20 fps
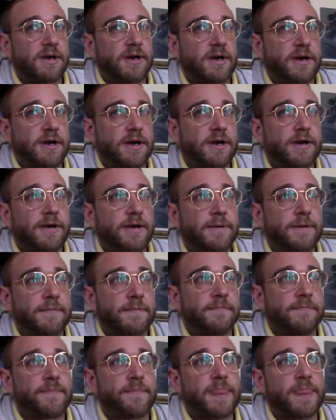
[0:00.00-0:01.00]

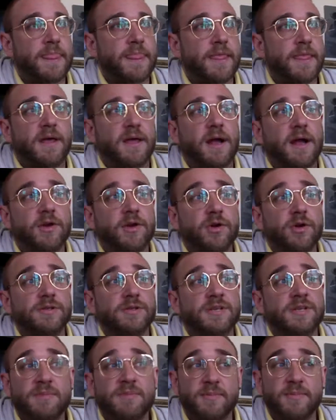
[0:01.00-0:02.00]
I know
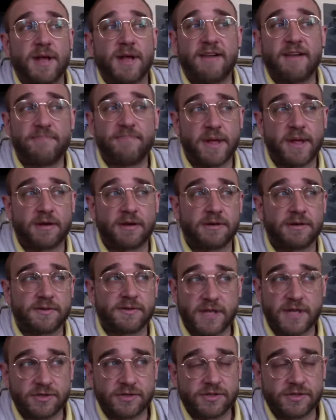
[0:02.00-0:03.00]
some people have better
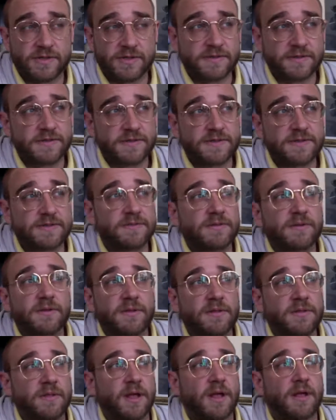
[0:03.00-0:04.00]
intentions
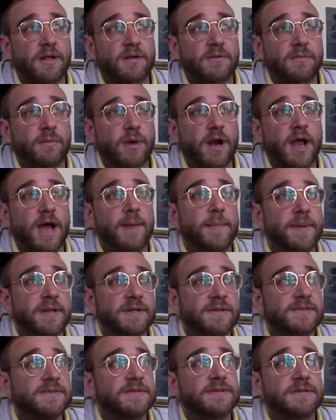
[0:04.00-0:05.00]
than what
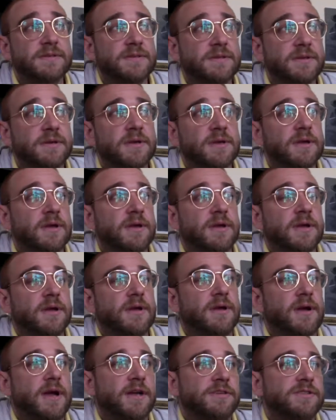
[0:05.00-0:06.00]
happens.
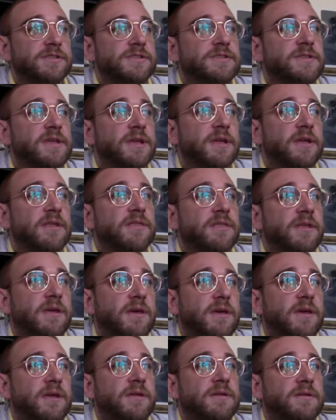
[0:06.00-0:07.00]
I just think
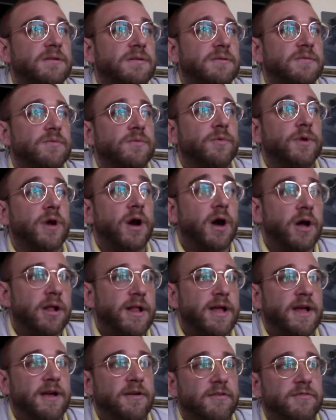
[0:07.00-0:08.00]
that we all
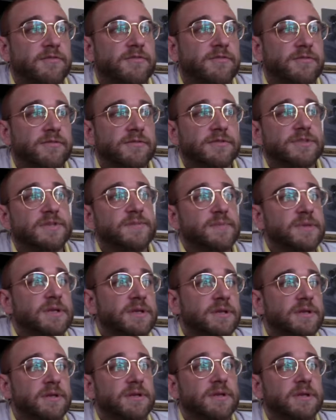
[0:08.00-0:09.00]
have to
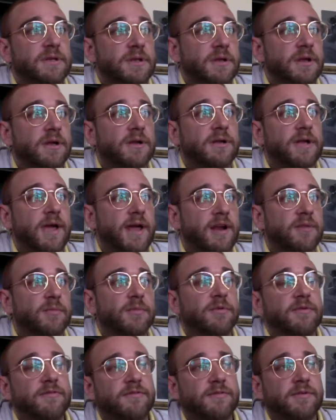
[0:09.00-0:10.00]
be
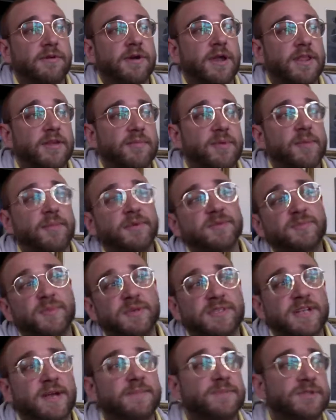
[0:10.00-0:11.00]
accountable for other people's
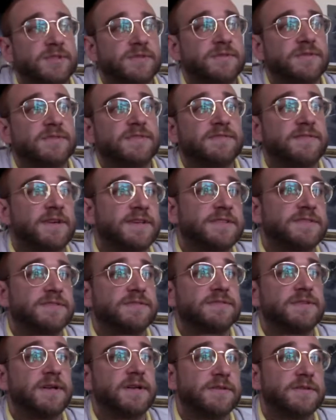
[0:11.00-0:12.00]
perceptions of
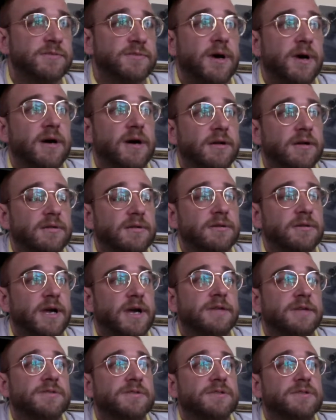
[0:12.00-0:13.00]
us as well.
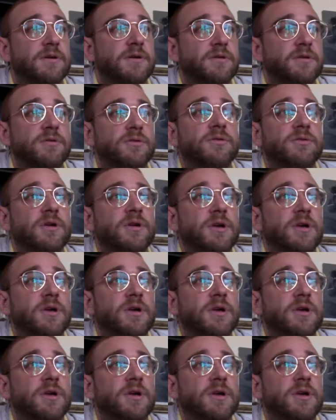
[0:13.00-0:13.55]
And so,